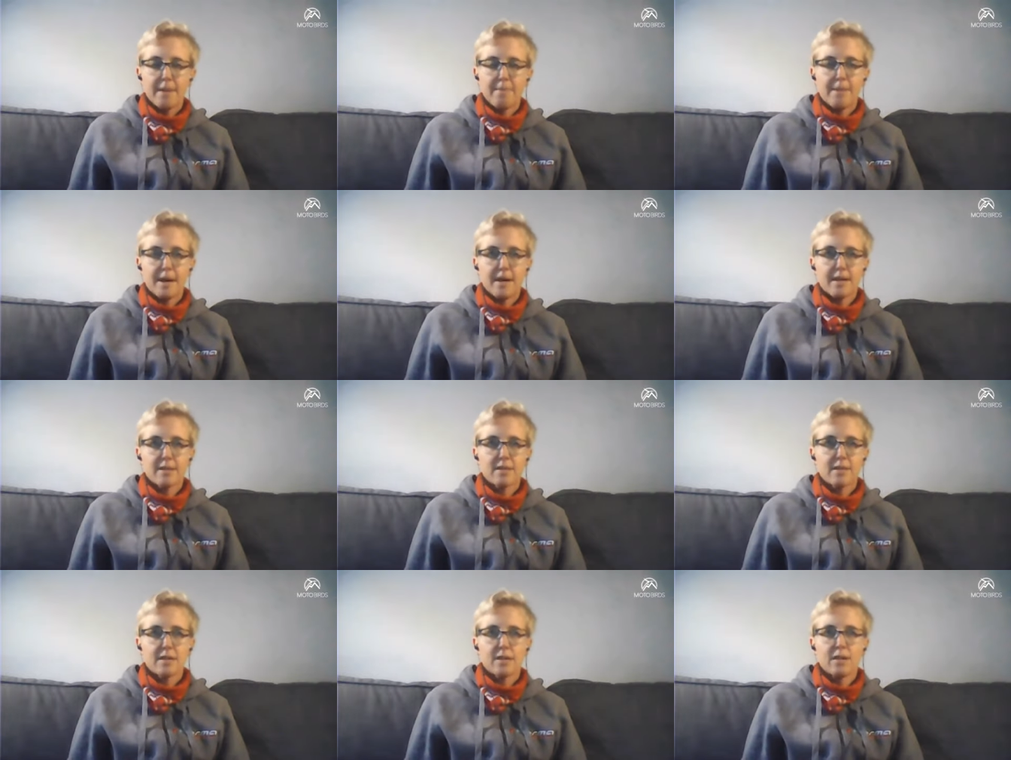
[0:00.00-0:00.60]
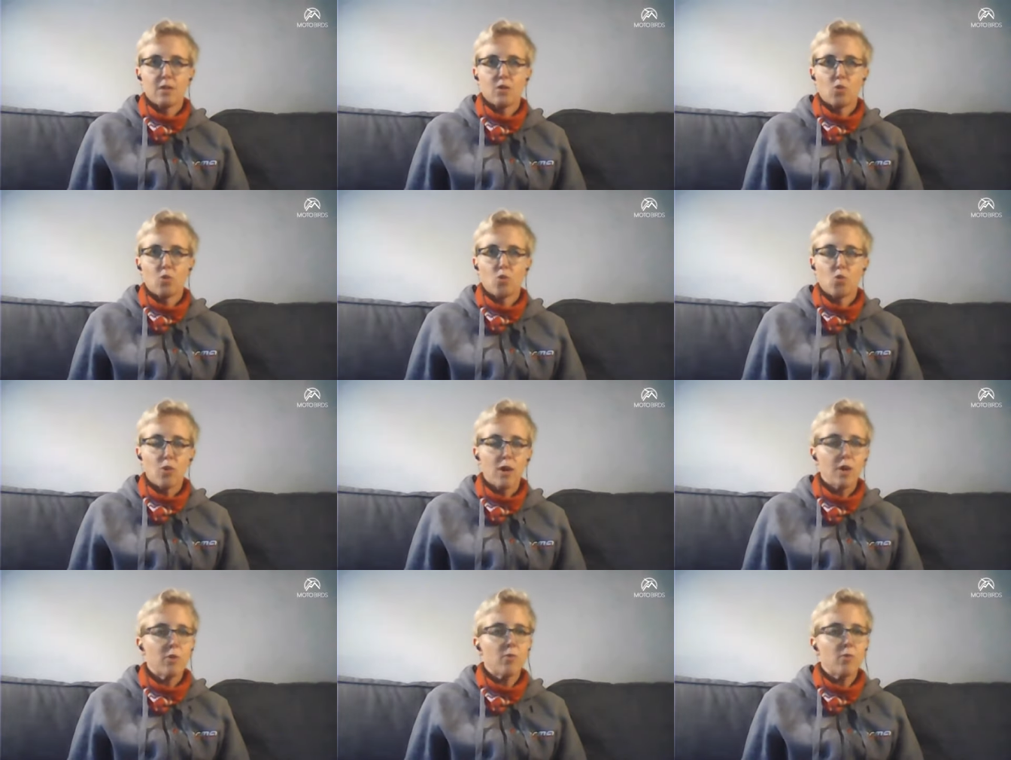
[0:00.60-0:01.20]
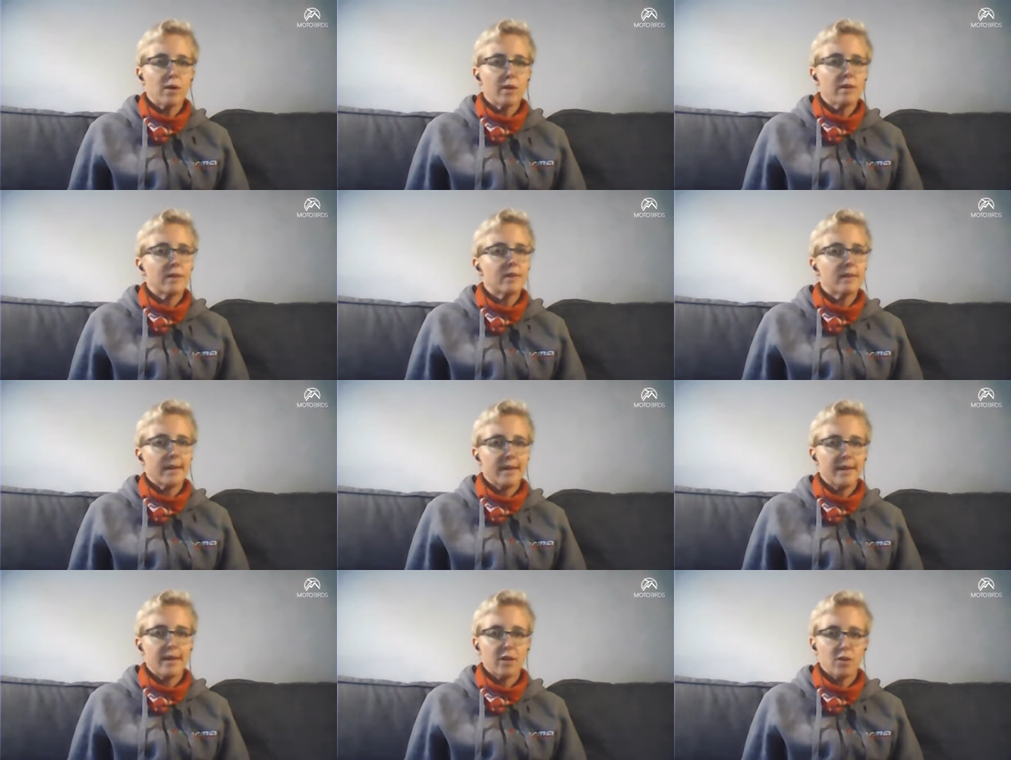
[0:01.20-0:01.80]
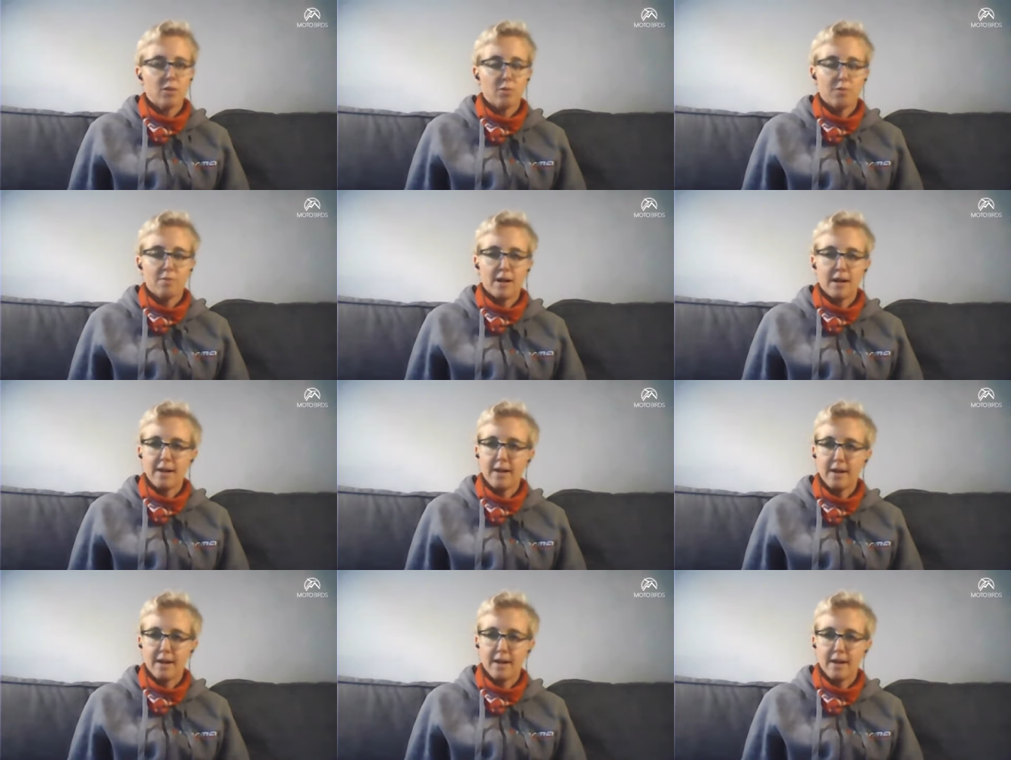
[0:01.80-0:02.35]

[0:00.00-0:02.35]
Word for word: But uh, we will take you by